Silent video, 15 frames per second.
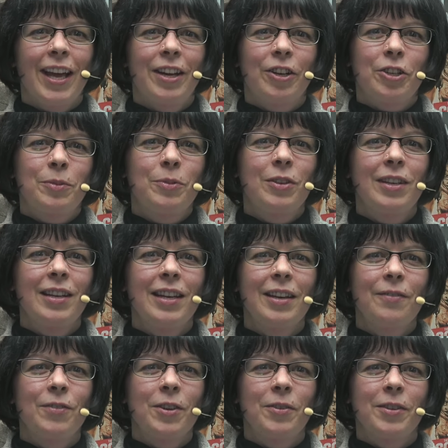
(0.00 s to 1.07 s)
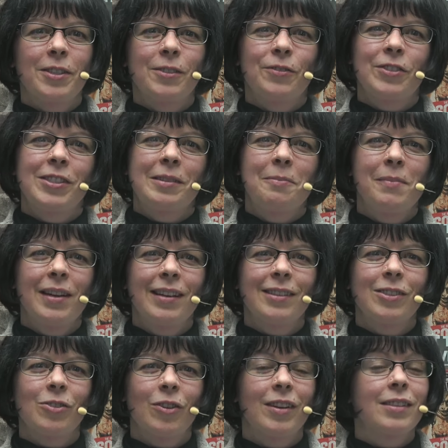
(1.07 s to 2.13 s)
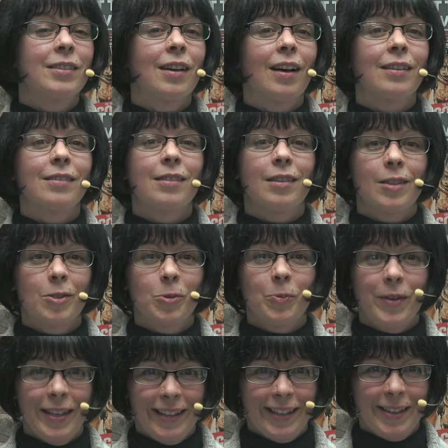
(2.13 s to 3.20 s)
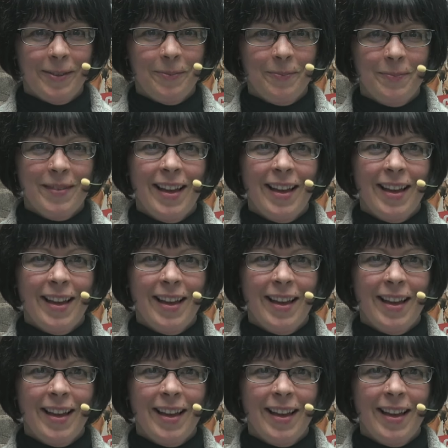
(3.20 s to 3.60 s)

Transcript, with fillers: and our community of viewers for submitting stories to us this week.